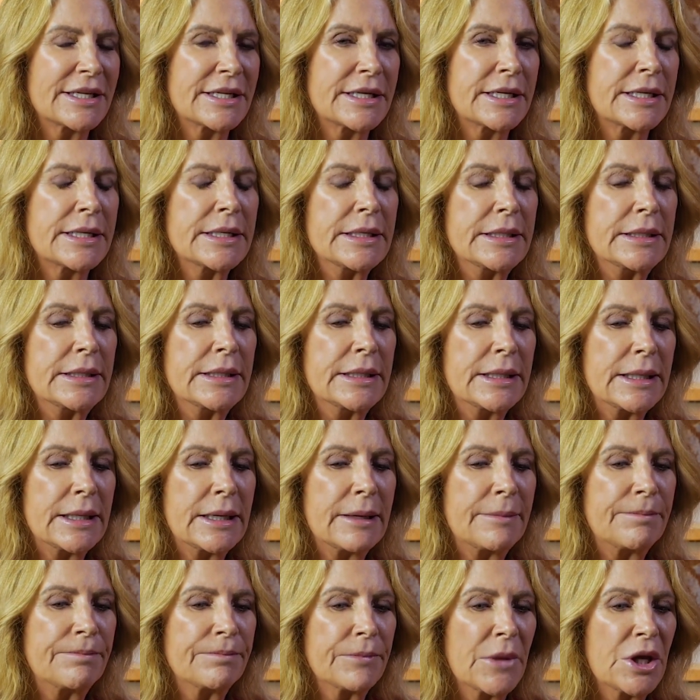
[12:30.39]
And
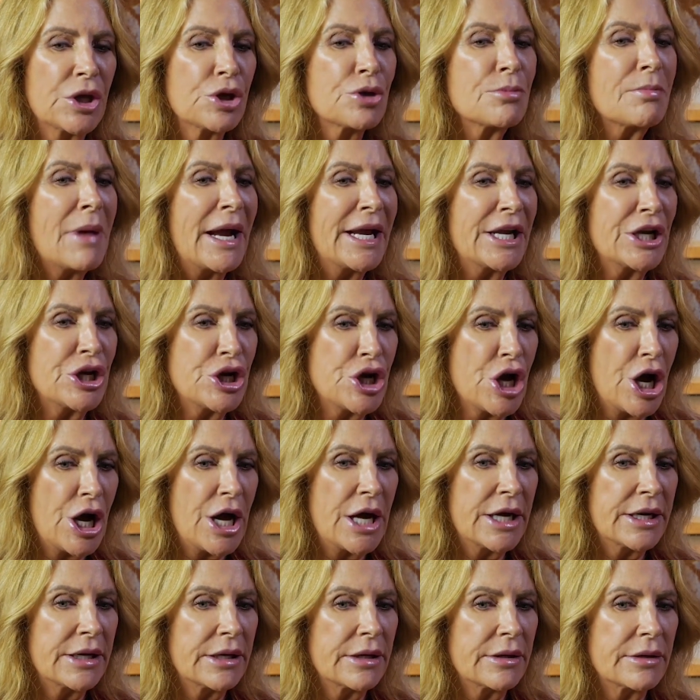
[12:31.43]
you might
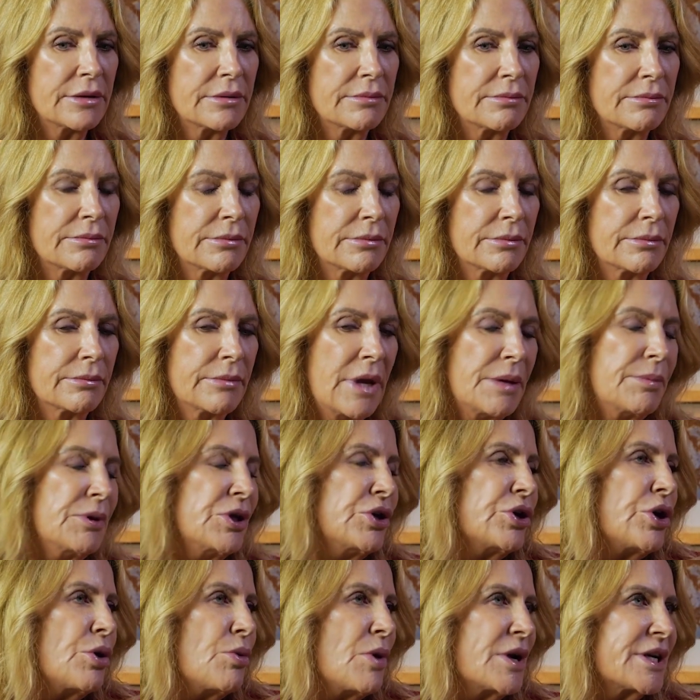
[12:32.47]
not, maybe
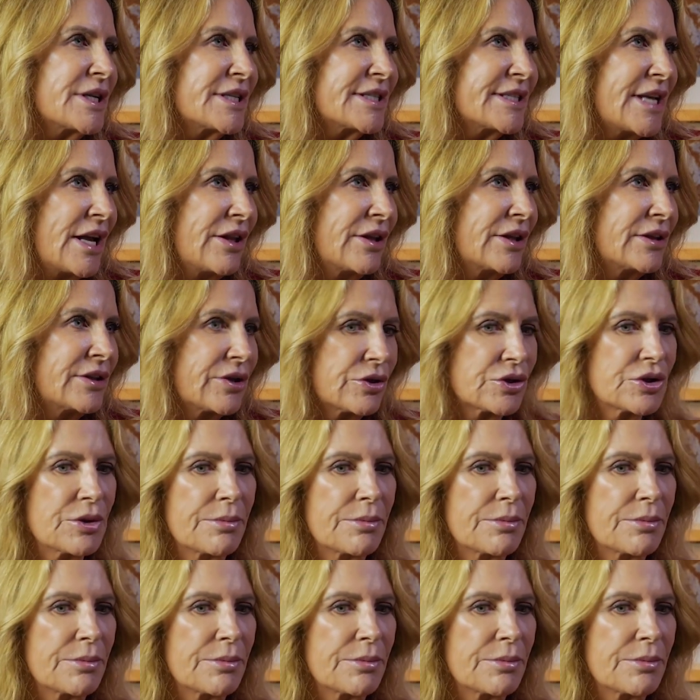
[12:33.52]
you don't want to sell it there.